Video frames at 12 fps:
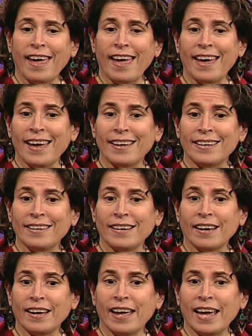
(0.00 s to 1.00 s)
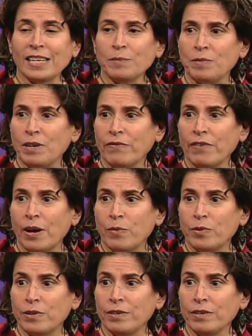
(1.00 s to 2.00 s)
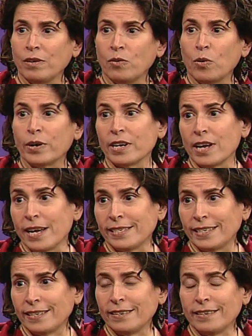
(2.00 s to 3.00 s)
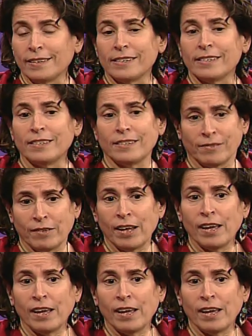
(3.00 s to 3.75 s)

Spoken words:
and asked me if I would organize it, because